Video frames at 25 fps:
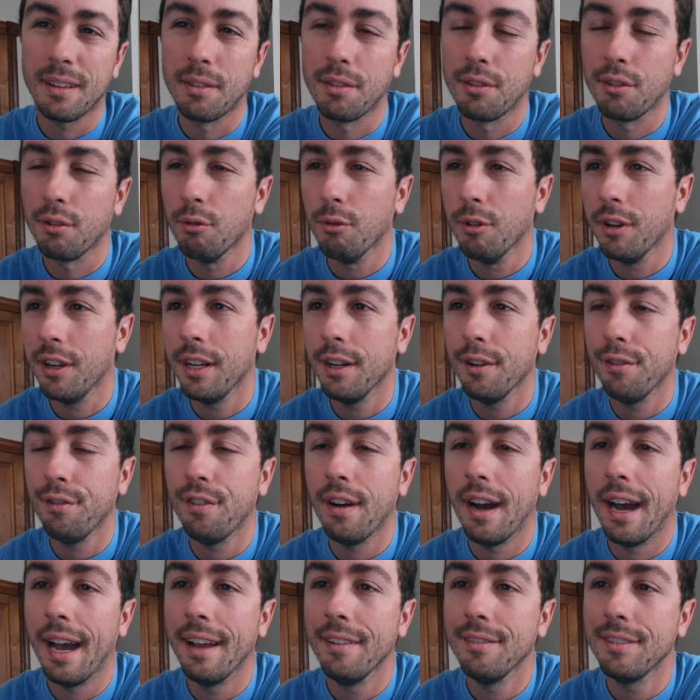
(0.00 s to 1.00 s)
3 to
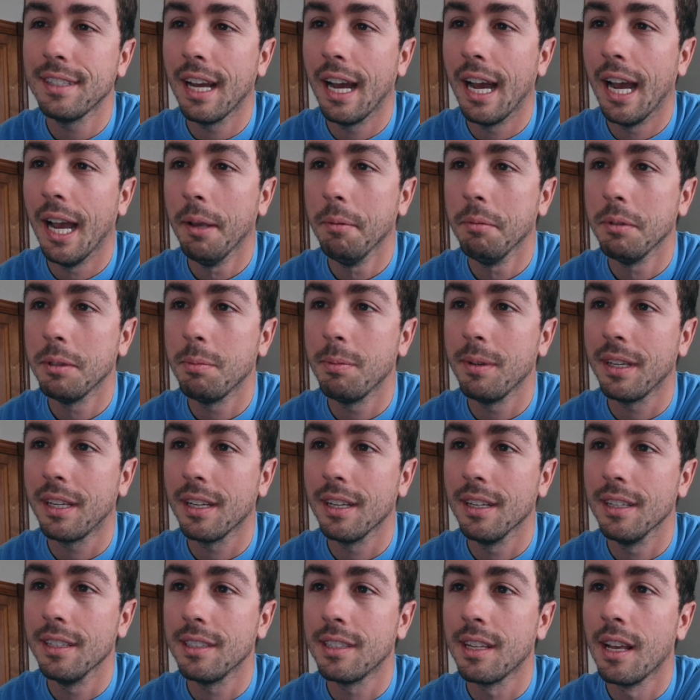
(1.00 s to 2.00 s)
5 times,
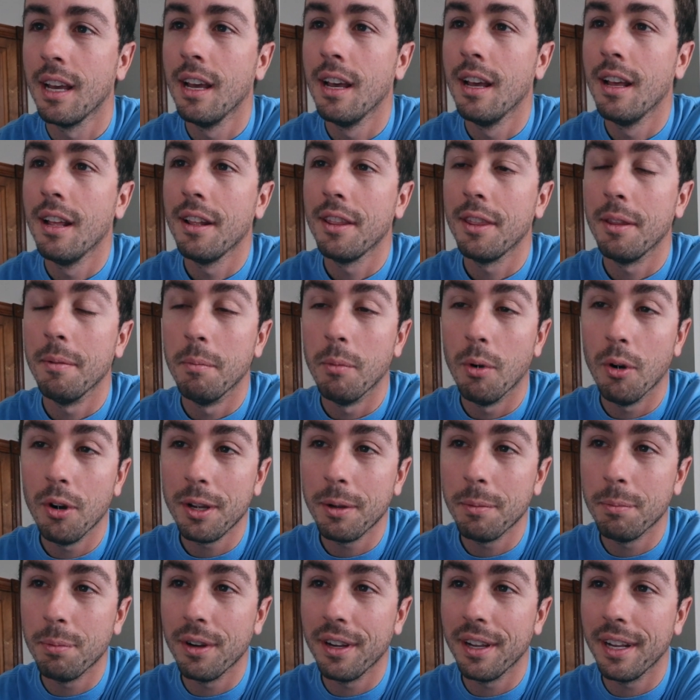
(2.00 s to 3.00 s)
because the more
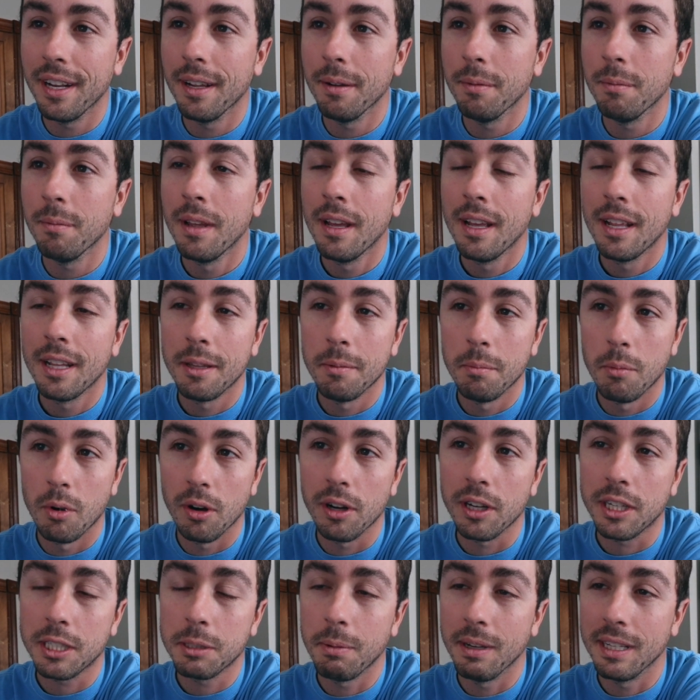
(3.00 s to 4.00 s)
you breed them, the more
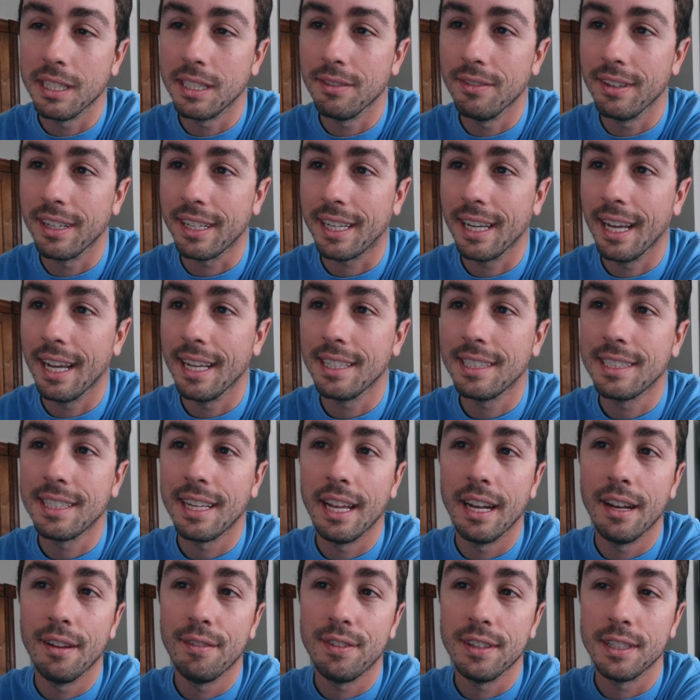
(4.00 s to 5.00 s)
expensive it gets.
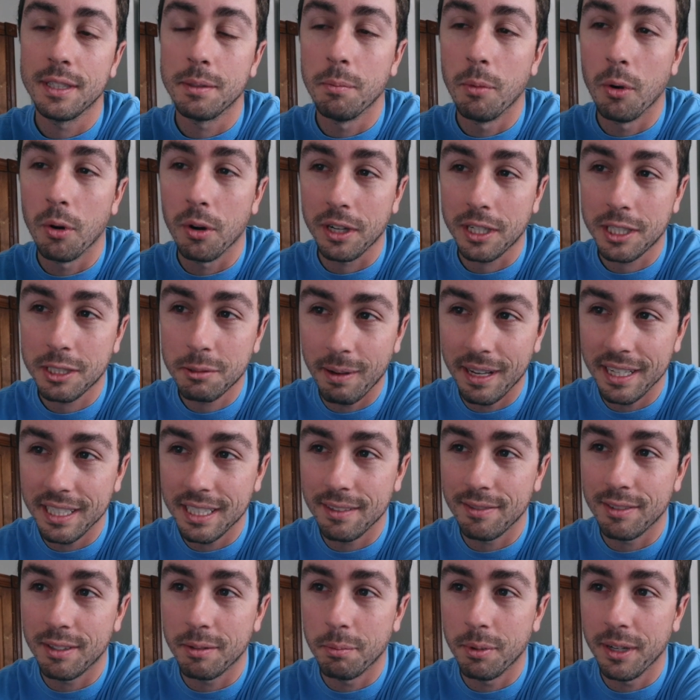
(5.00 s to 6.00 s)
And if it's more
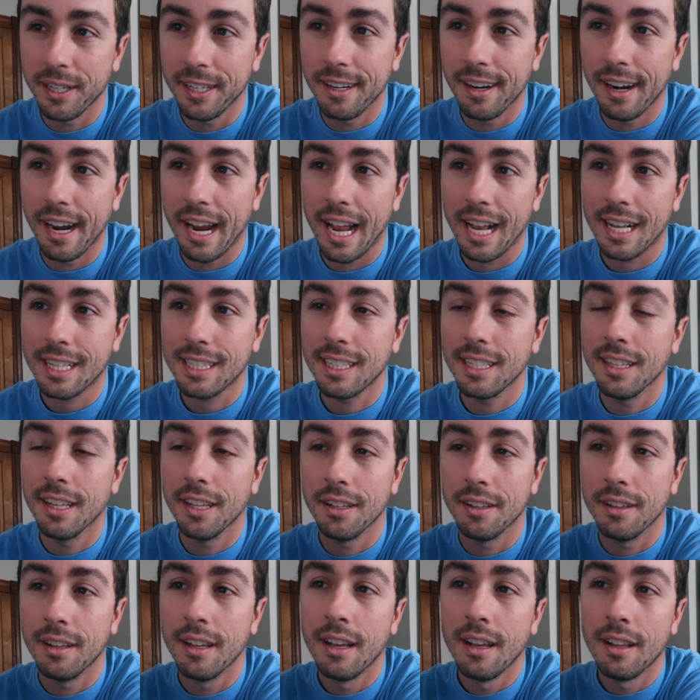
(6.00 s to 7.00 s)
expensive to breed your Axie,
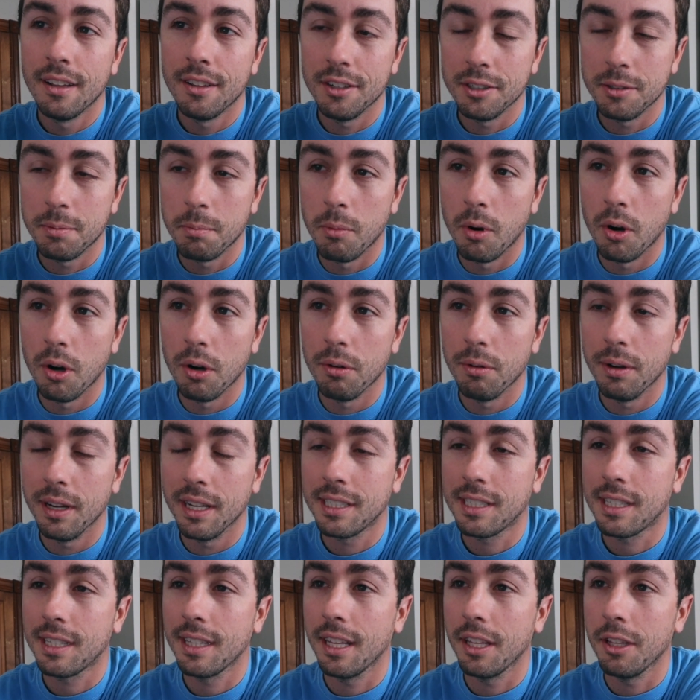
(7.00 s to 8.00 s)
then there's more
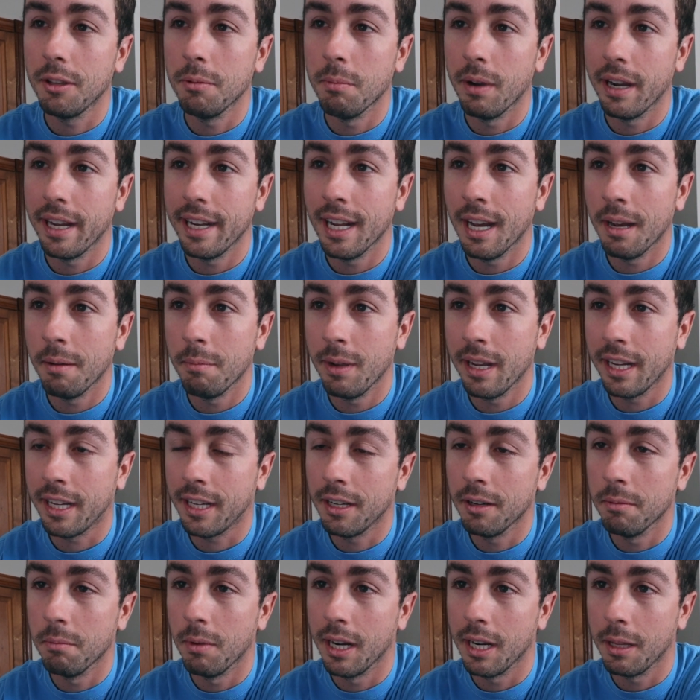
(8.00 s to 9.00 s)
risk that you might not make
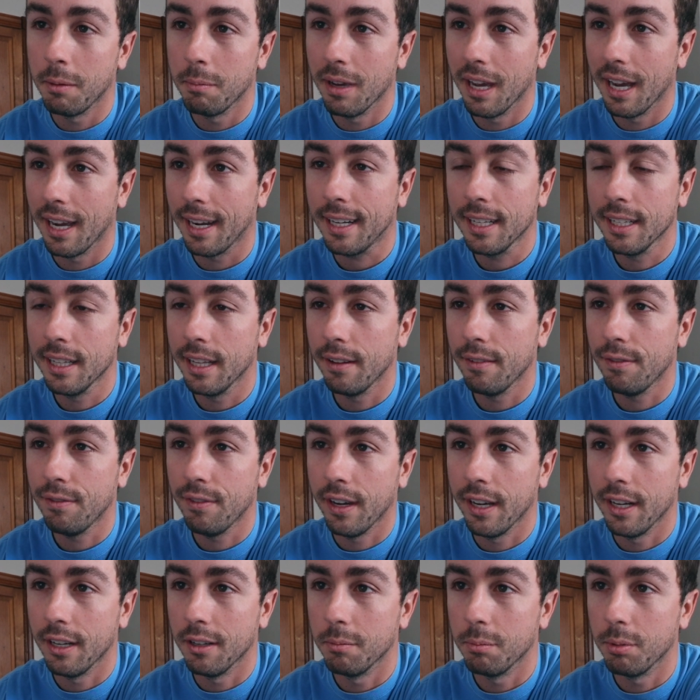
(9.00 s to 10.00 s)
your money back on that
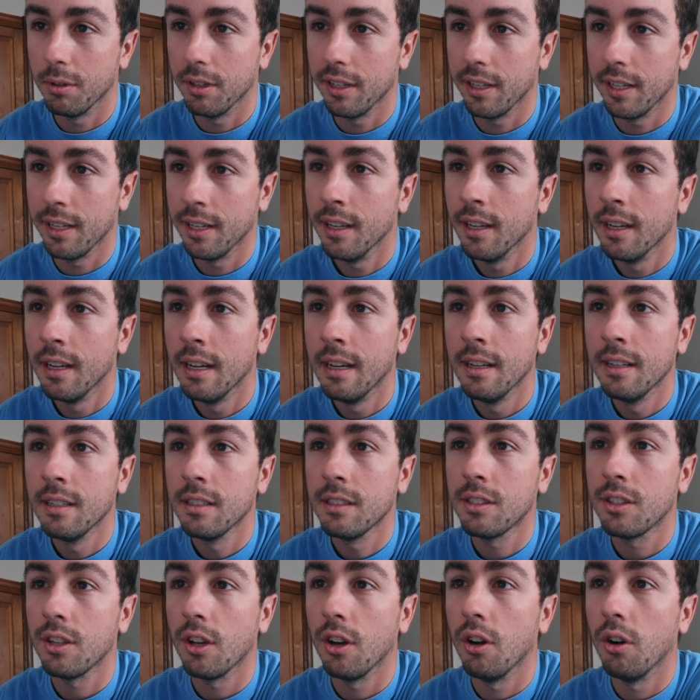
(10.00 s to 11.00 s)
final breed.
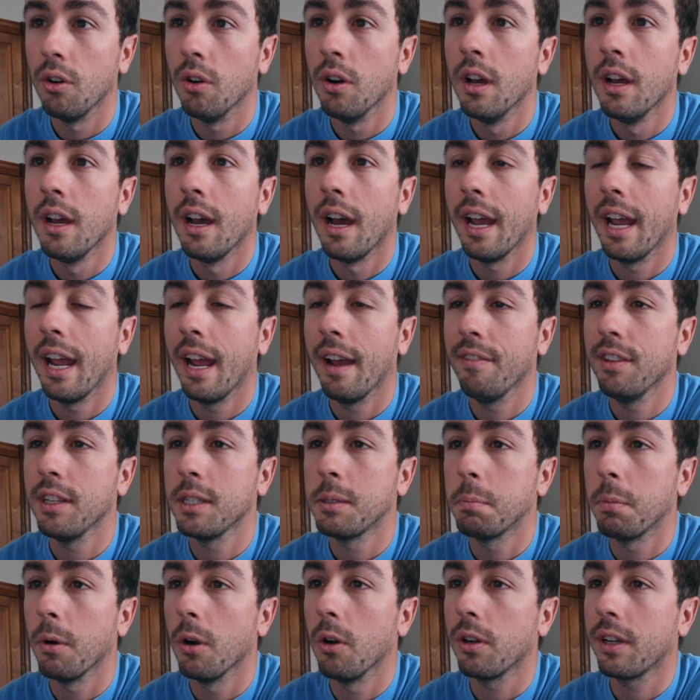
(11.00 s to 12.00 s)
So I have this
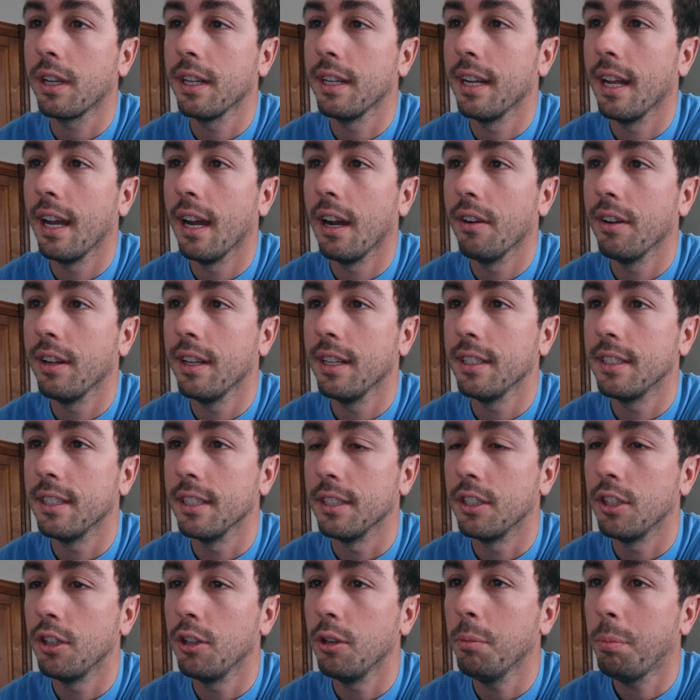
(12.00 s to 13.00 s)
broken down into
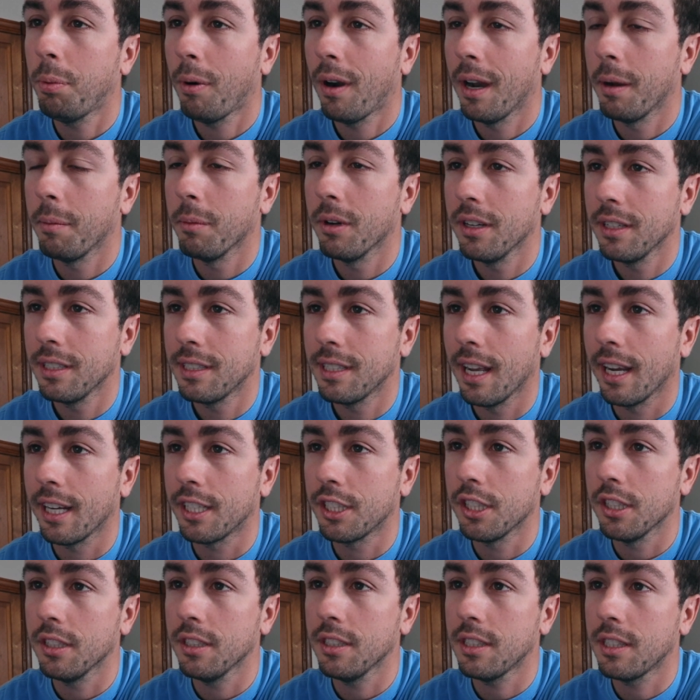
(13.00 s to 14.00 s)
2 primary
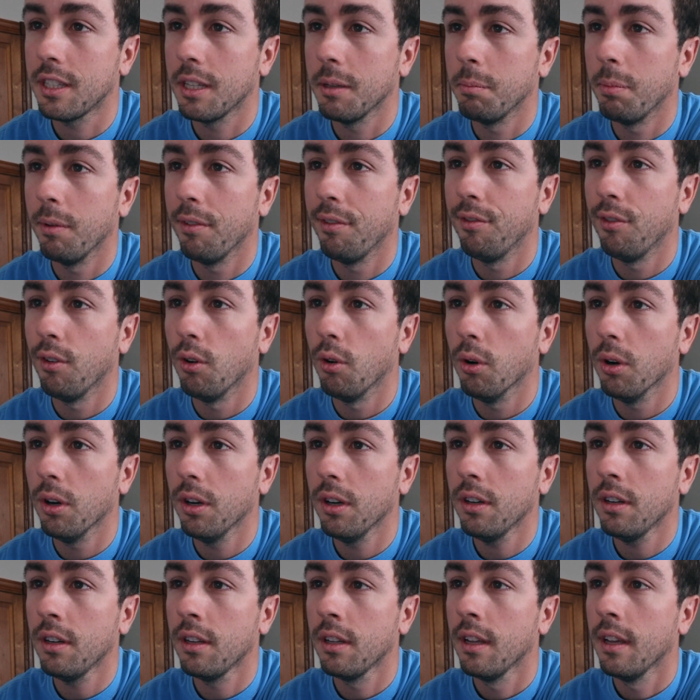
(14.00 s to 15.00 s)
sections, the
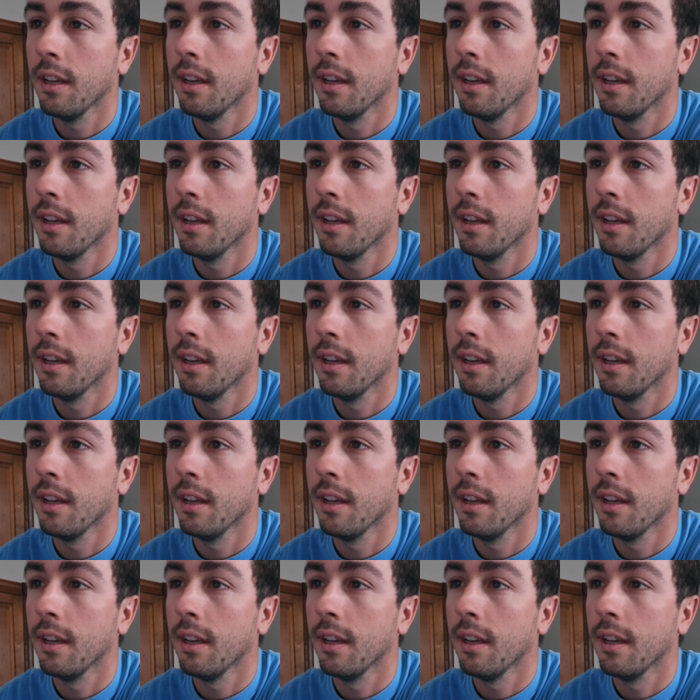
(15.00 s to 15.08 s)
before